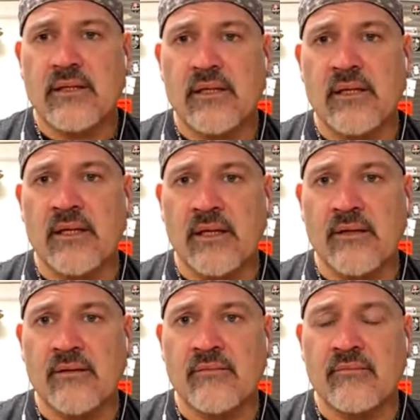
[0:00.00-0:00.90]

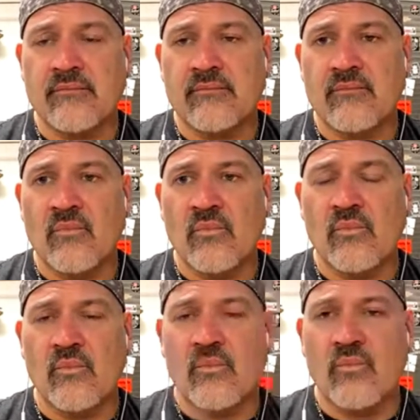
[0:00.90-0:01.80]
And
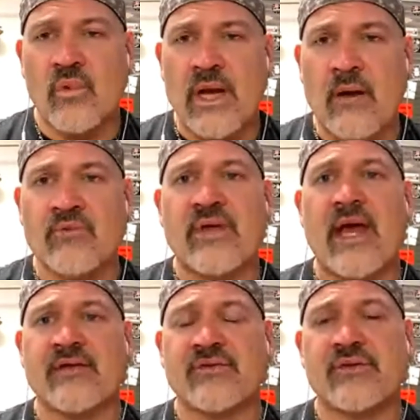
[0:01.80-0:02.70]
when I was
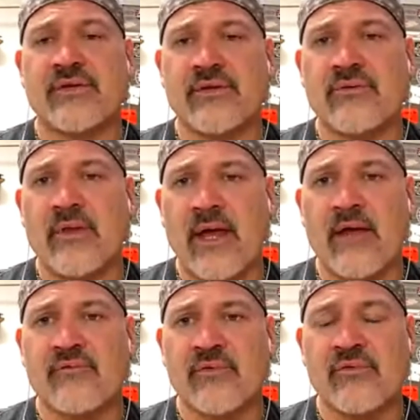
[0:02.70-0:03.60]
asked to do
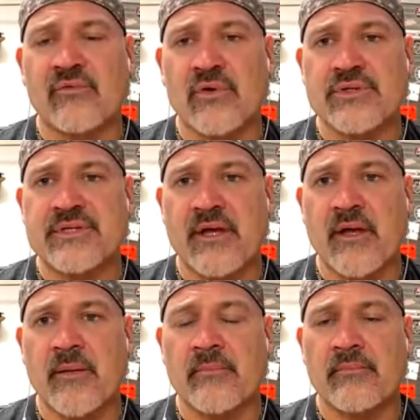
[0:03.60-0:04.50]
that for the first
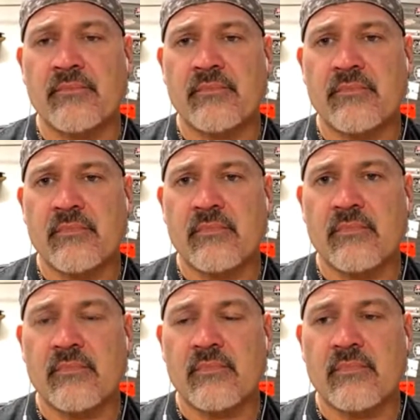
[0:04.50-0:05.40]
time,
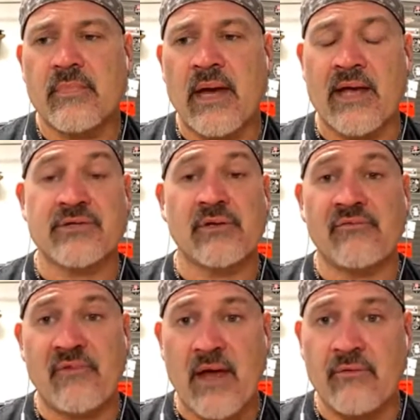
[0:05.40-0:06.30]
I actually
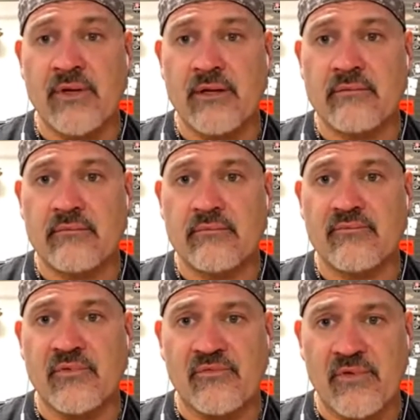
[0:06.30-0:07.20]
found it
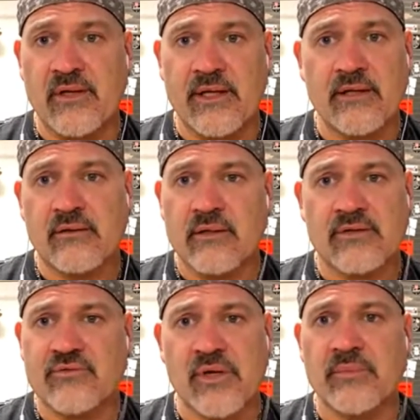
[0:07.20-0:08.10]
fulfilling,
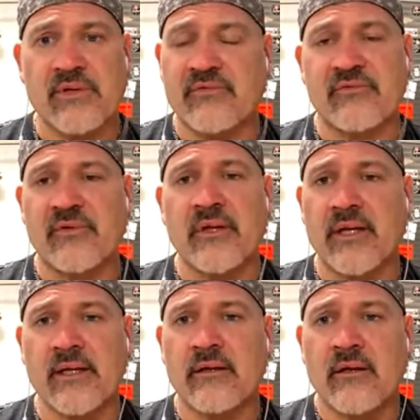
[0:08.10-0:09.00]
extremely
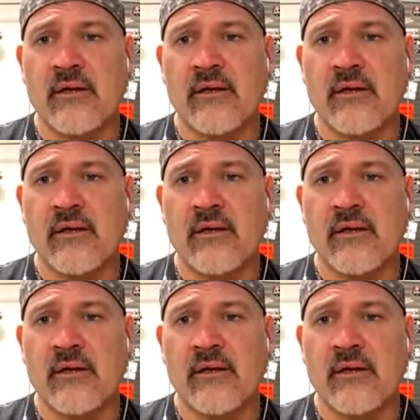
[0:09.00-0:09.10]
fulfilling.